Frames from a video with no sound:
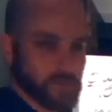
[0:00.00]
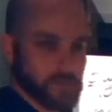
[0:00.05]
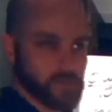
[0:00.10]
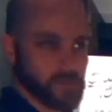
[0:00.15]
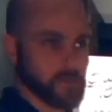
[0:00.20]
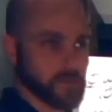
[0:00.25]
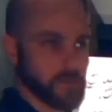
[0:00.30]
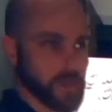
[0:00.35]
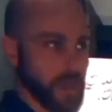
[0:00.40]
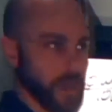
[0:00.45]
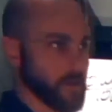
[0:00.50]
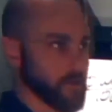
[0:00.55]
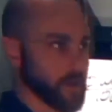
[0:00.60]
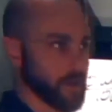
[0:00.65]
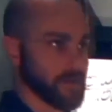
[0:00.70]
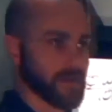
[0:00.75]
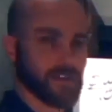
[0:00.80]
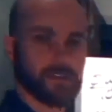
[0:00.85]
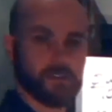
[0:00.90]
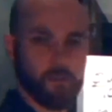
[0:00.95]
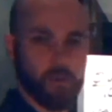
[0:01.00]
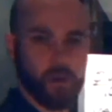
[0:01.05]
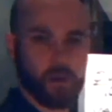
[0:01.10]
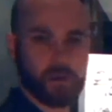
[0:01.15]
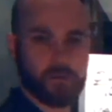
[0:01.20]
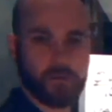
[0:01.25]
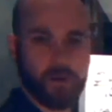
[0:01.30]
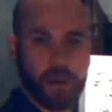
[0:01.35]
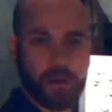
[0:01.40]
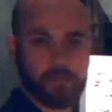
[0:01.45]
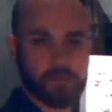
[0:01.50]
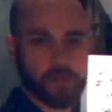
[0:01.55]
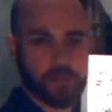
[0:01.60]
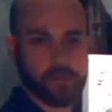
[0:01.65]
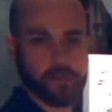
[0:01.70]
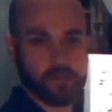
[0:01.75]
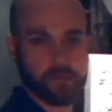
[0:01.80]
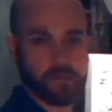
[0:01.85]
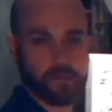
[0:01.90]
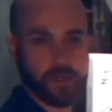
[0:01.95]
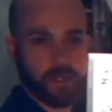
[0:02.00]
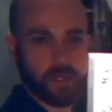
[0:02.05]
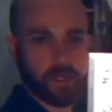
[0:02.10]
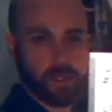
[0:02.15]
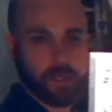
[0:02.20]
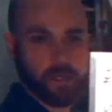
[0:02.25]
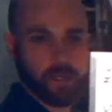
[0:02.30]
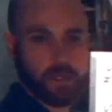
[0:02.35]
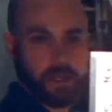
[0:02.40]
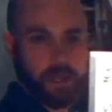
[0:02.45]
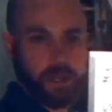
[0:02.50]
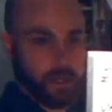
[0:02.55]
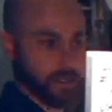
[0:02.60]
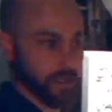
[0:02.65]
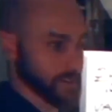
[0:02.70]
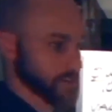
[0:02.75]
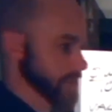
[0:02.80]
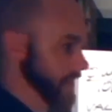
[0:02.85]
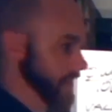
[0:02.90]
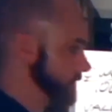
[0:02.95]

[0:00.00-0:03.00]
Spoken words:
for now, I think, 25 years. And he